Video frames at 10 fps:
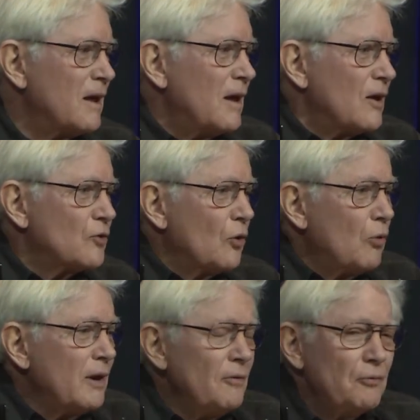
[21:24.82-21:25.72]
So
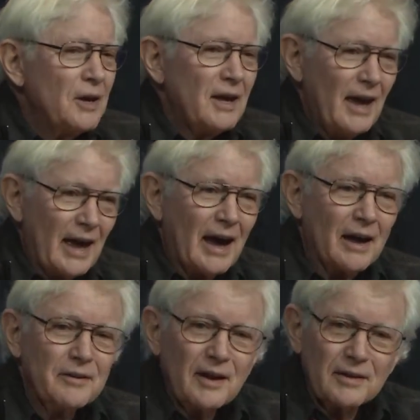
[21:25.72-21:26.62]
what if we
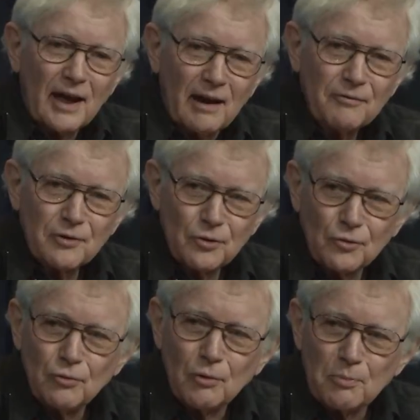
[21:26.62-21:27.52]
had an
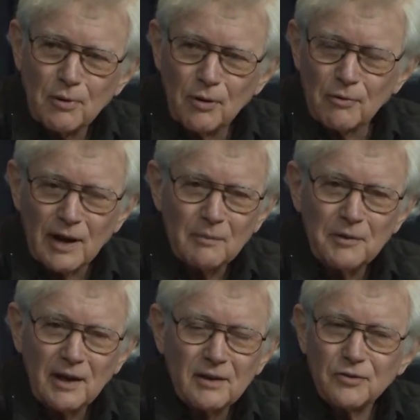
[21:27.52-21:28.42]
after-school program
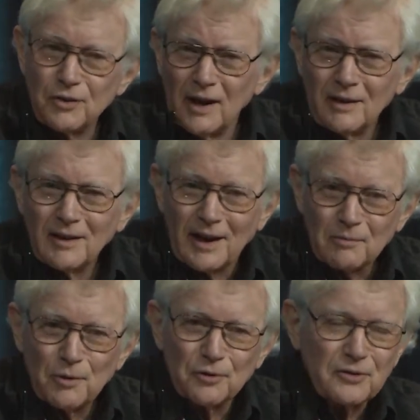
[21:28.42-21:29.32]
that is not like
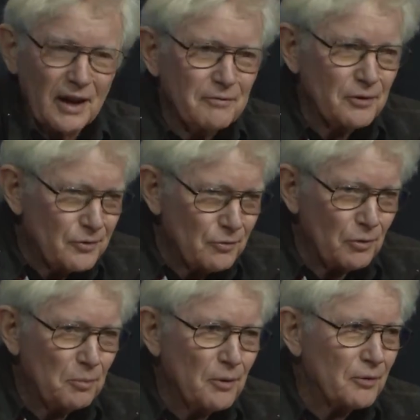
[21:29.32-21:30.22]
most after-school
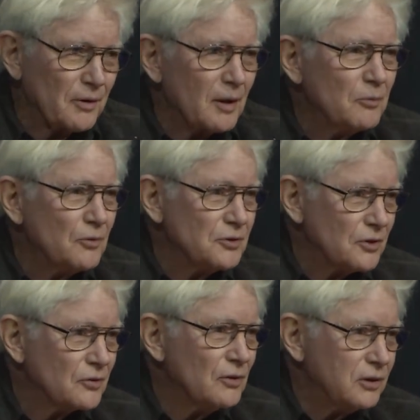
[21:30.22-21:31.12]
programs, which
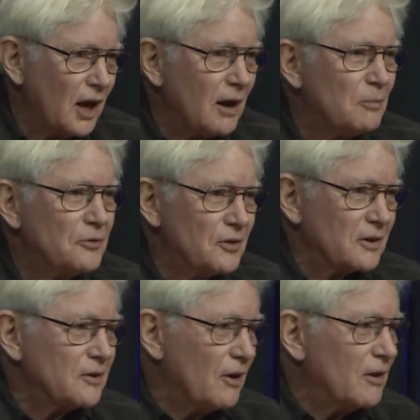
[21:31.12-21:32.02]
is clubs and
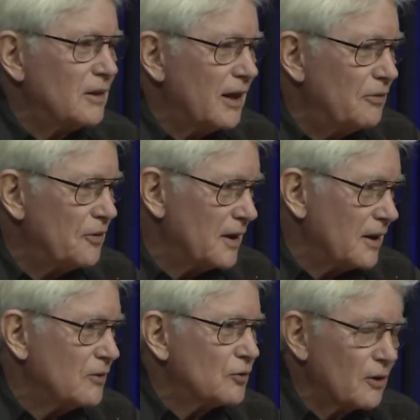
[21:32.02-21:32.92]
adult-led
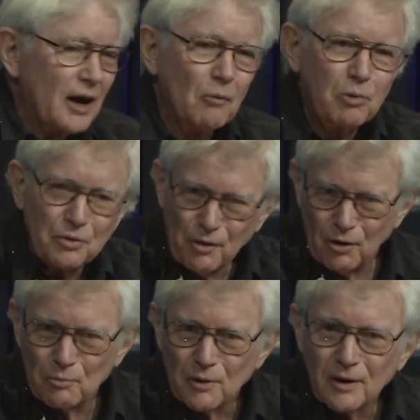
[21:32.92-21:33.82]
things or help with
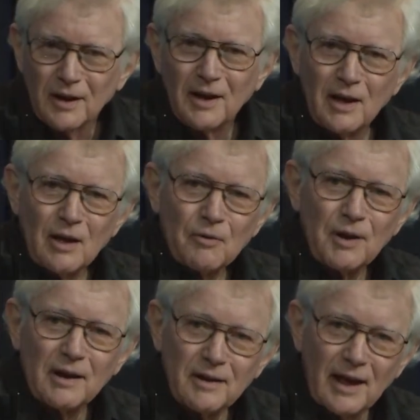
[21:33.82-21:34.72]
homework. We
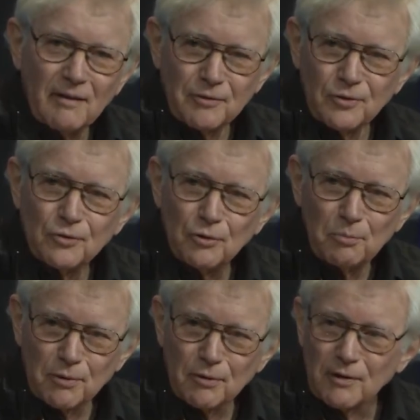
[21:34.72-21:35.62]
had an after-school
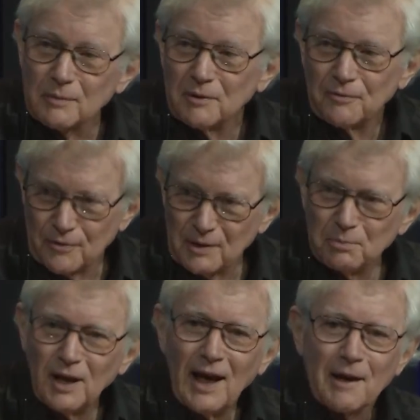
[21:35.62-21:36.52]
program of free
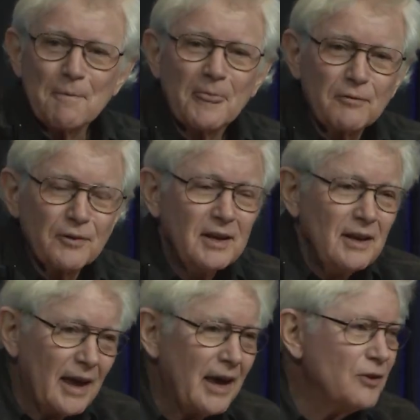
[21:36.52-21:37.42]
play, free
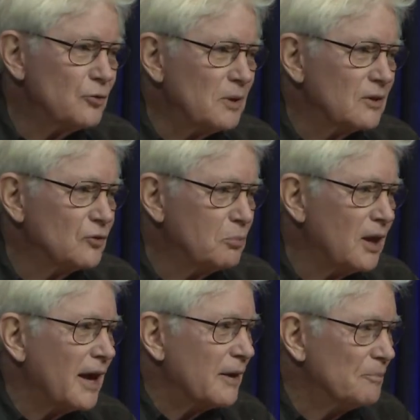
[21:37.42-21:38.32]
age-mixed play.